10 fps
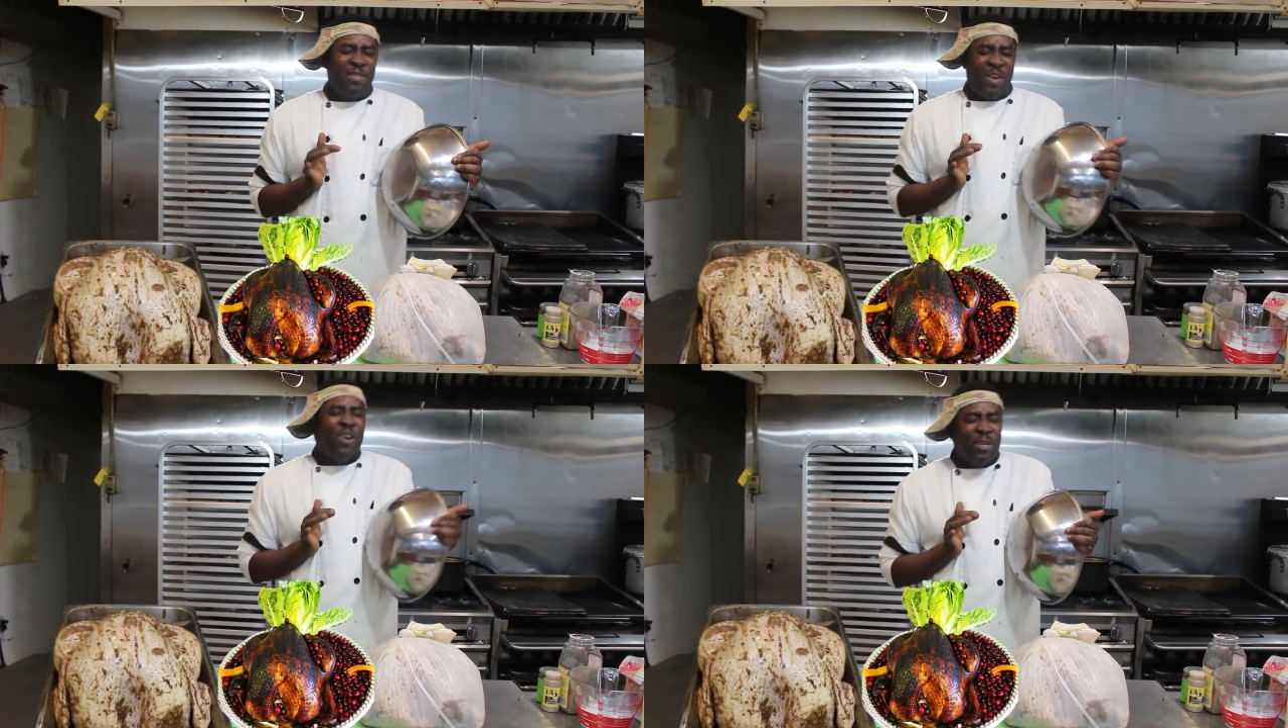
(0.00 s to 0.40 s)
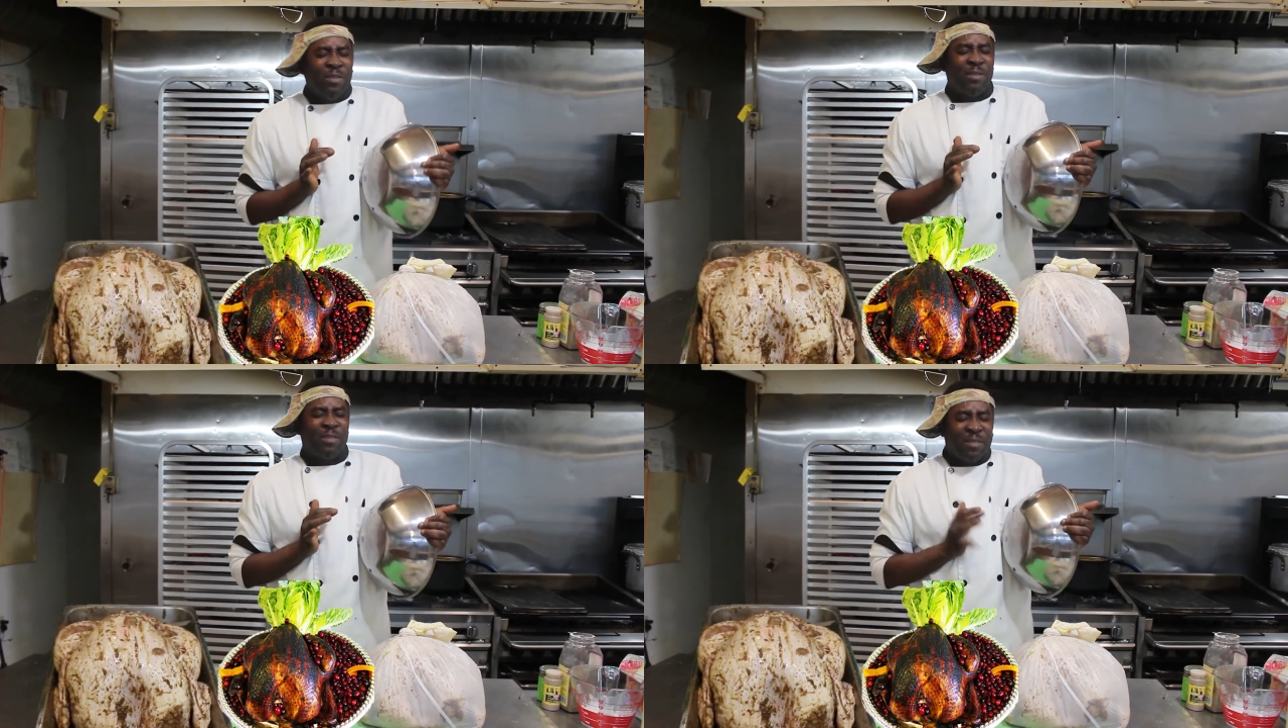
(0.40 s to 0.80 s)

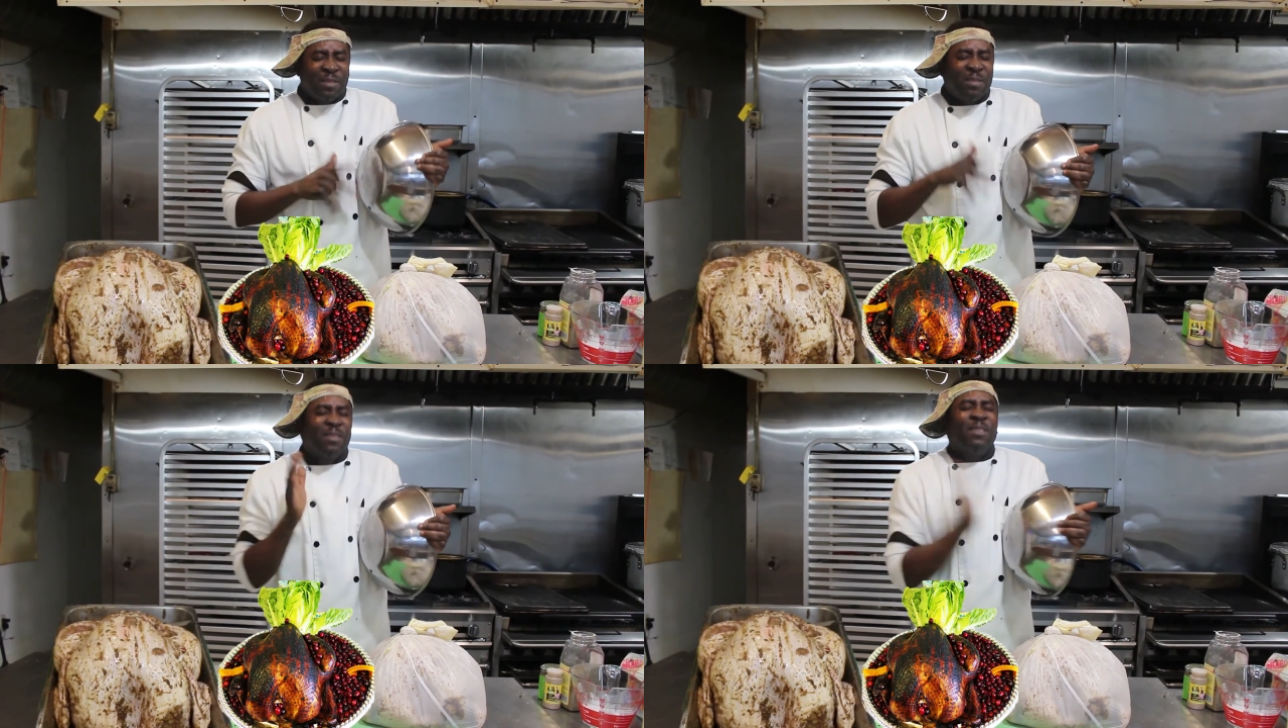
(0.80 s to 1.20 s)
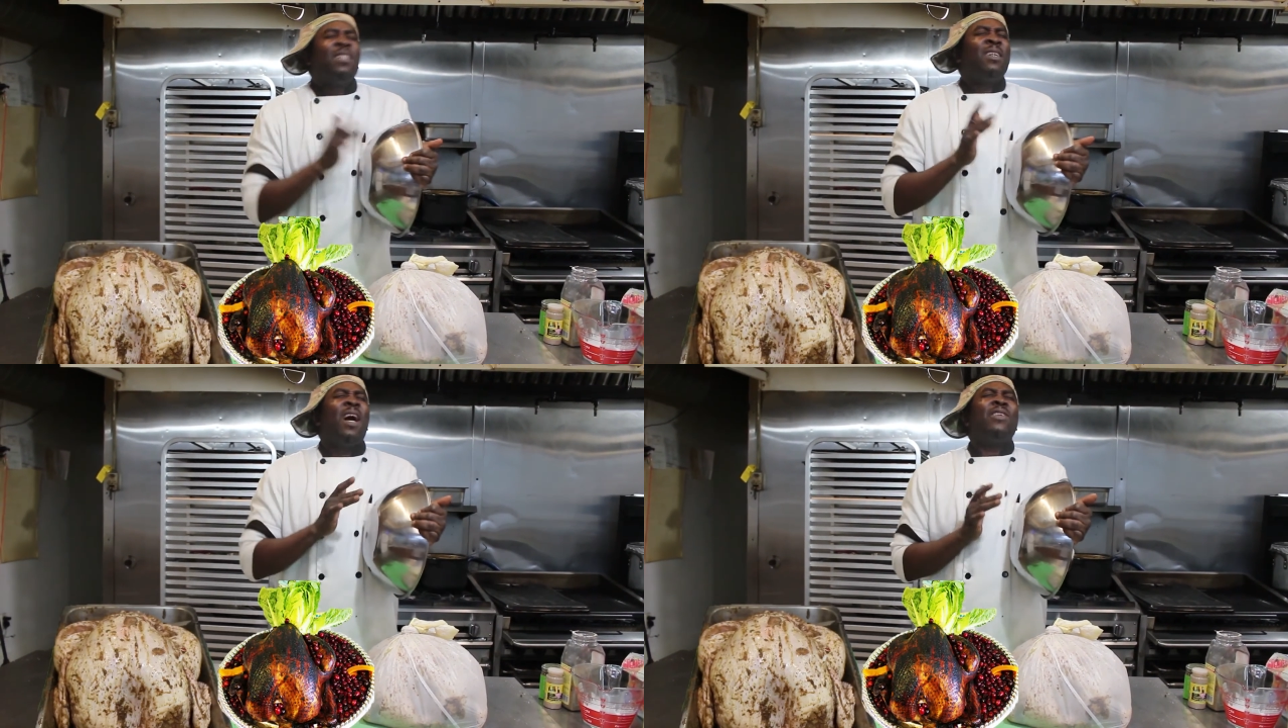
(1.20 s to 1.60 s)
you,
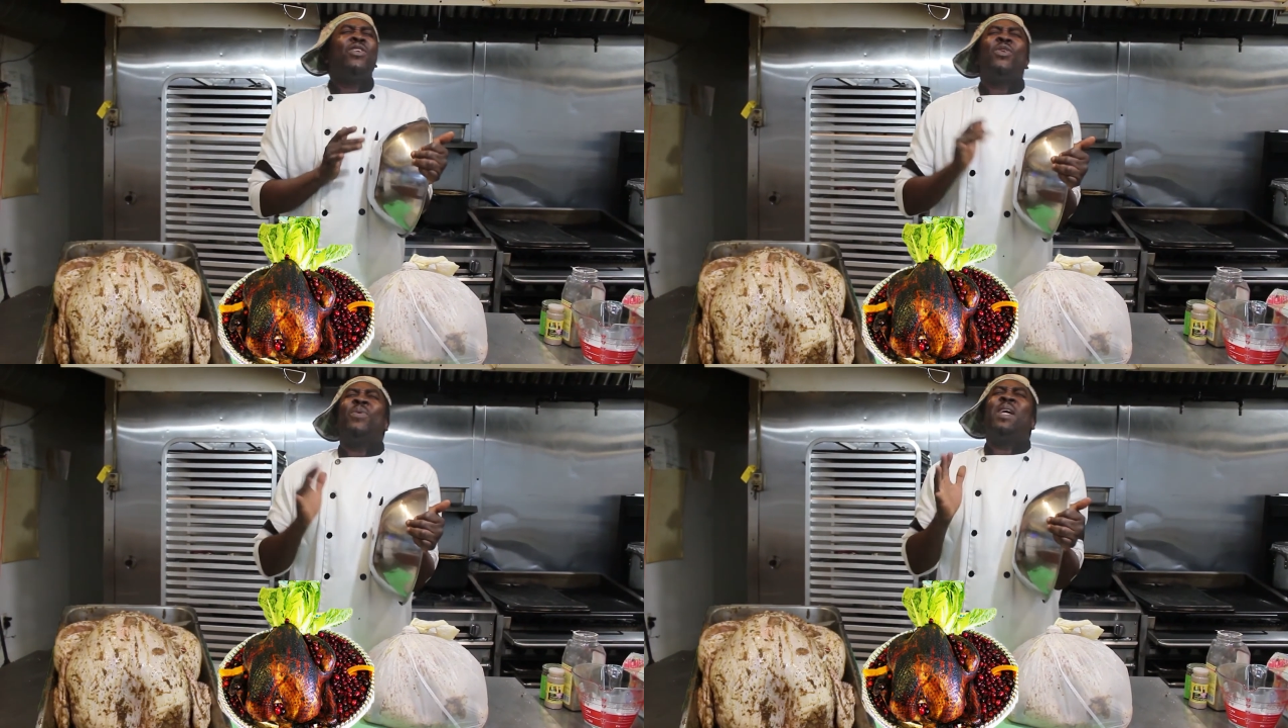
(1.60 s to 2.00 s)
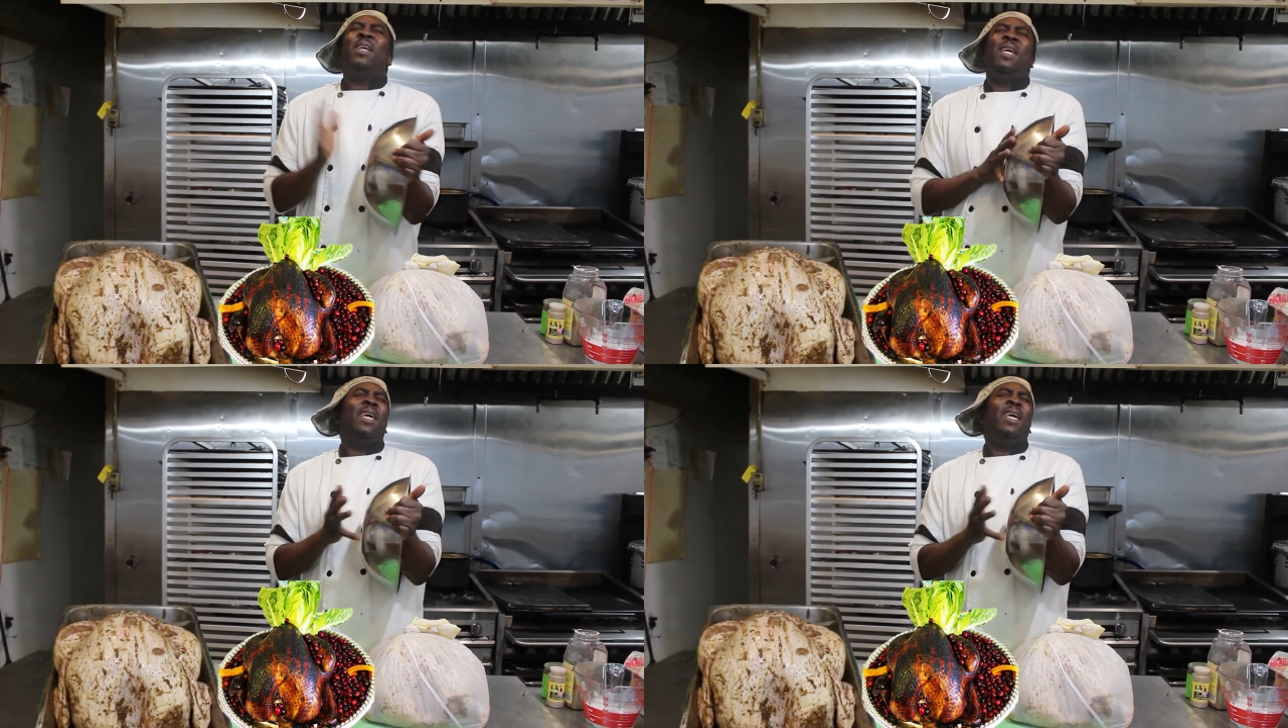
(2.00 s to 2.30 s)
and you will